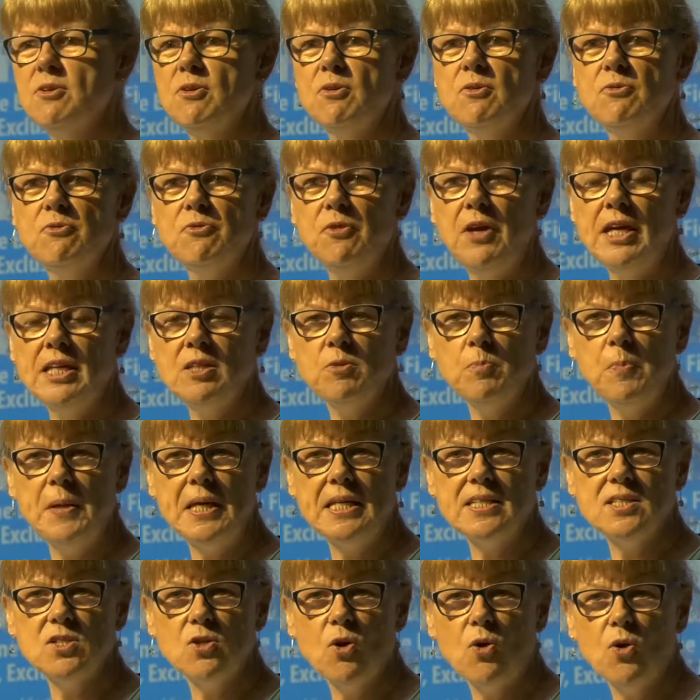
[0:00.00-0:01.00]

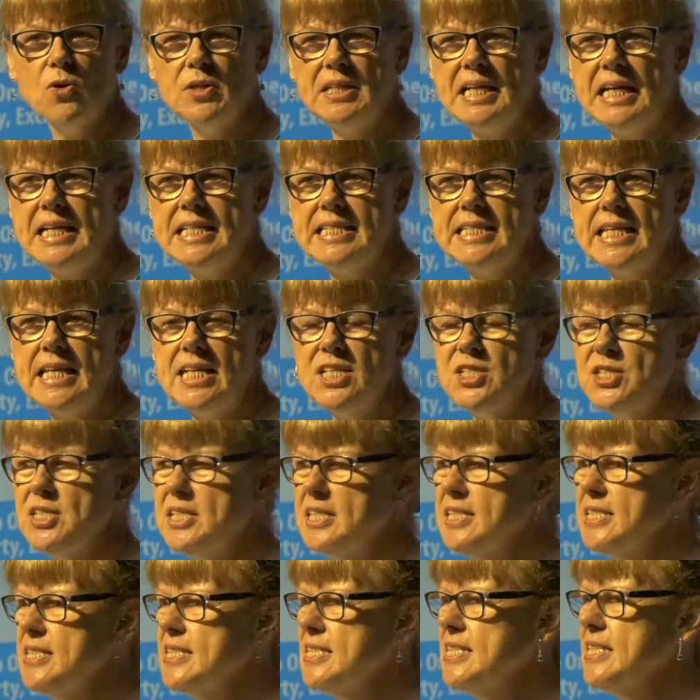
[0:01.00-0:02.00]
faith-based
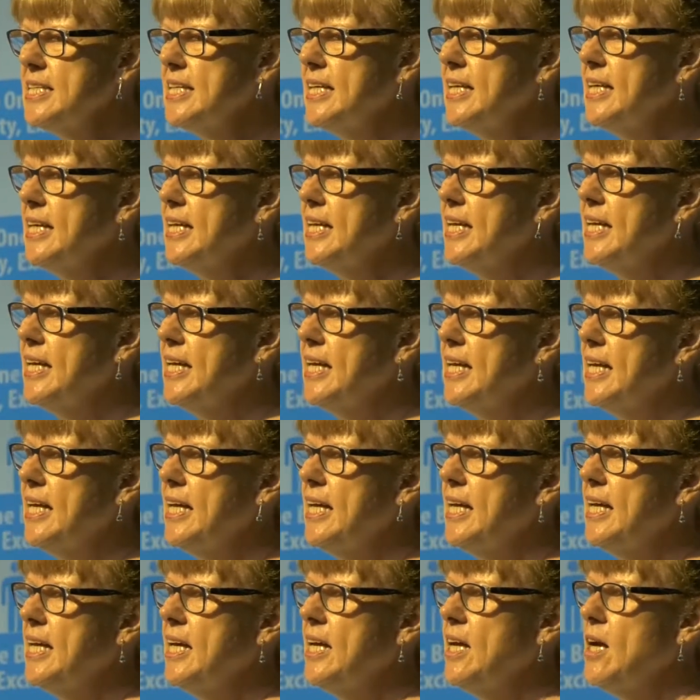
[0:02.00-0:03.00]
organizations,
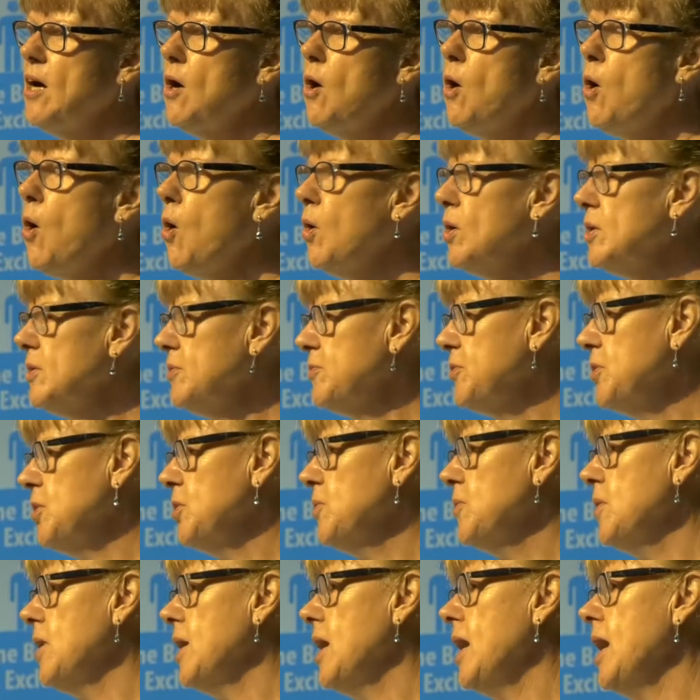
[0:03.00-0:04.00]
all of you
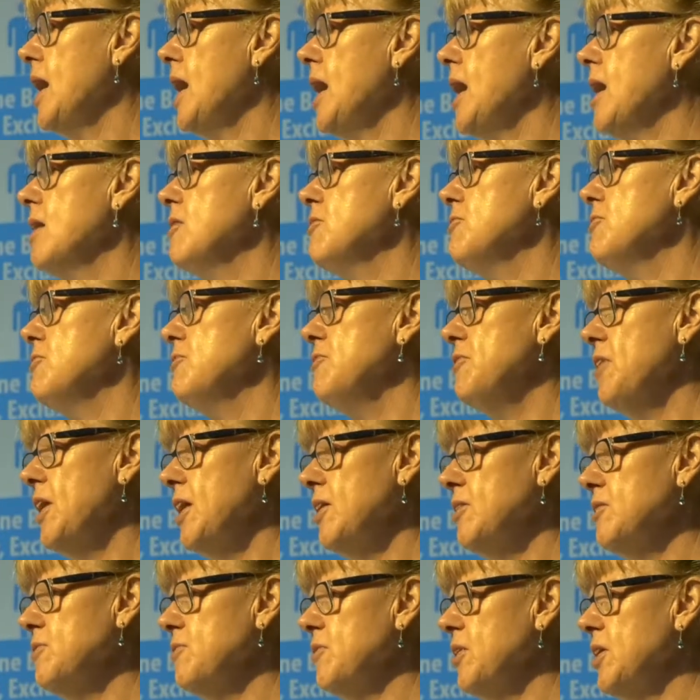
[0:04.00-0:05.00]
are
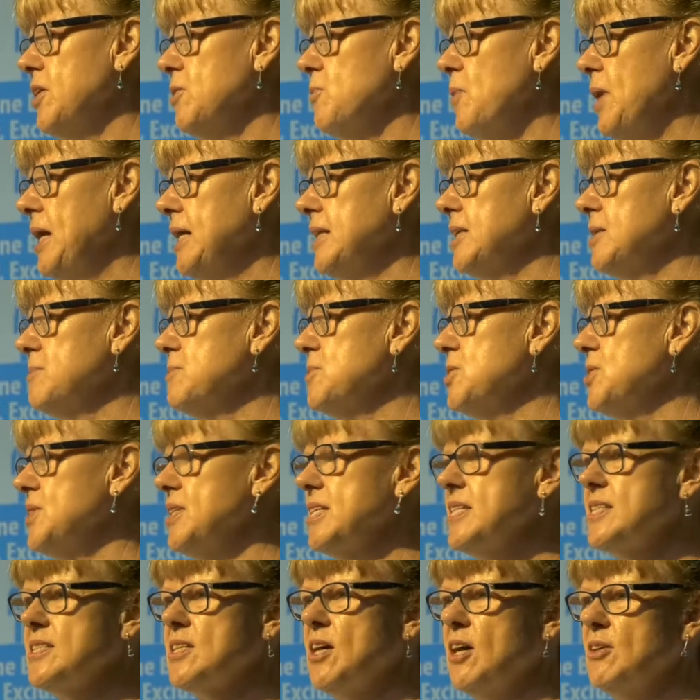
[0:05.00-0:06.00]
very, very welcome to
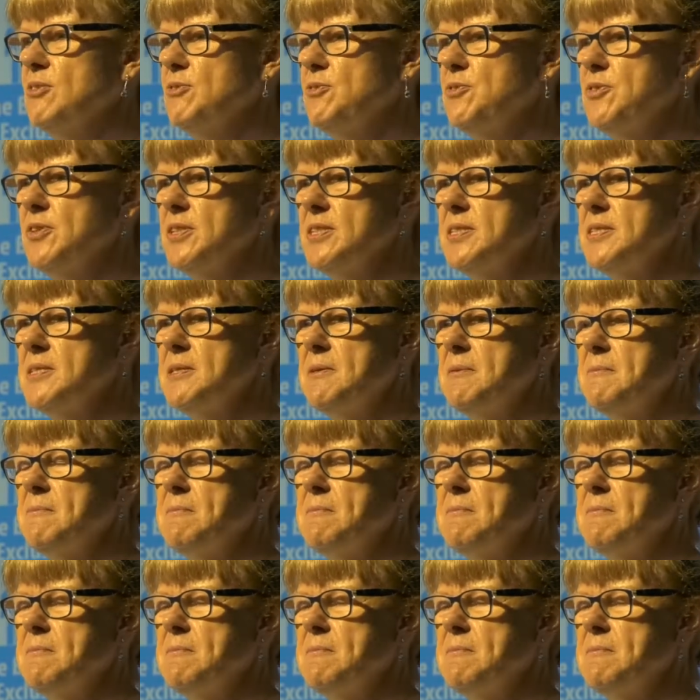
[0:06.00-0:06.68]
this conference.